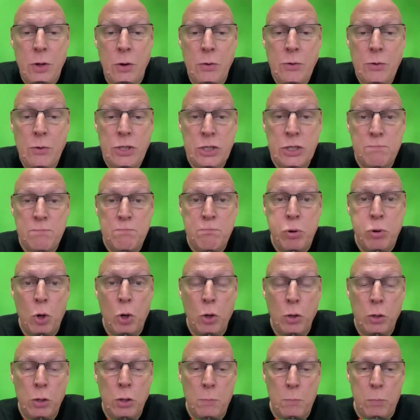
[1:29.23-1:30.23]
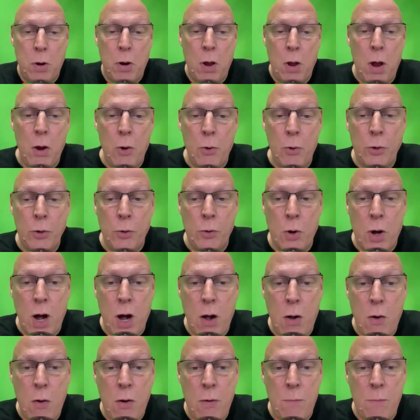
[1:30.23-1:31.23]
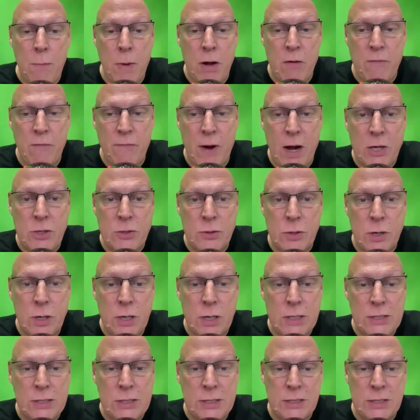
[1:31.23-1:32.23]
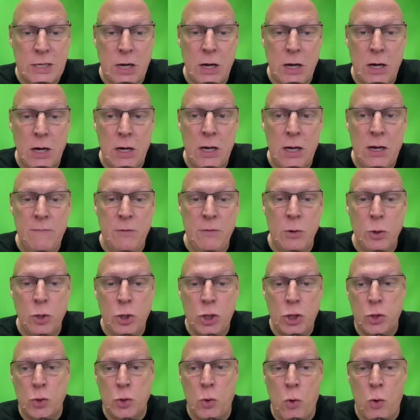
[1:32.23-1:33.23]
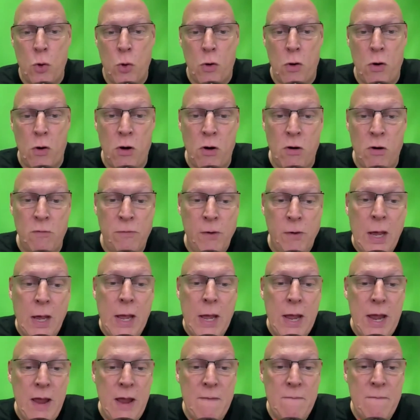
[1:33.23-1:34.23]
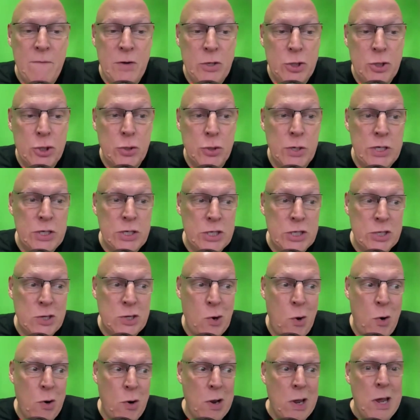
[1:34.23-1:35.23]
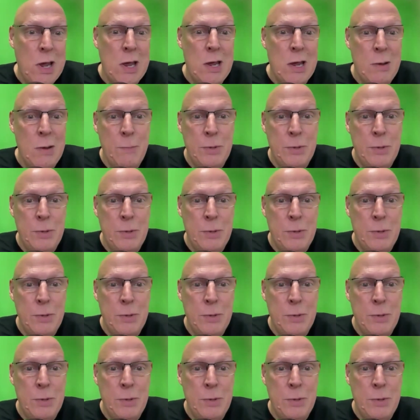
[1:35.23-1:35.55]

don't just pull the plug on your current manufacturer, because that's going to leave you short of inventory, stock,